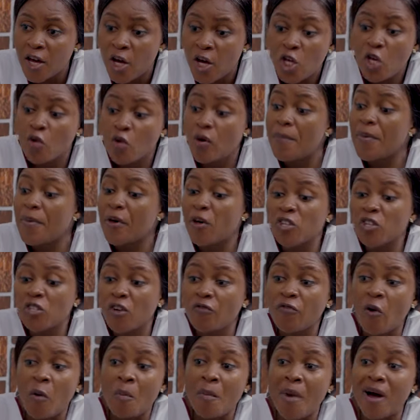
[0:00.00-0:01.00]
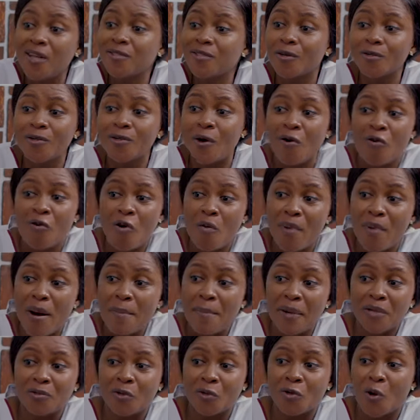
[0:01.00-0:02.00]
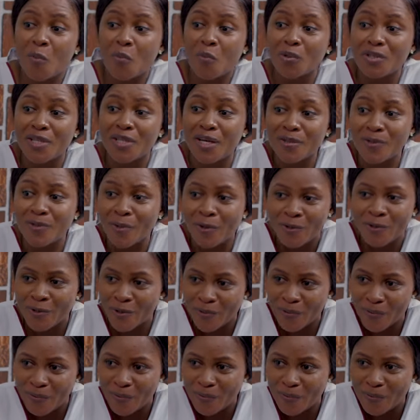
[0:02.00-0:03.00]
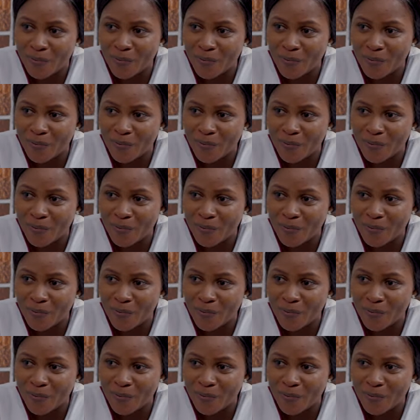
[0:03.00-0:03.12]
You were because of your matter, I won't go buy matter protector. You don't know.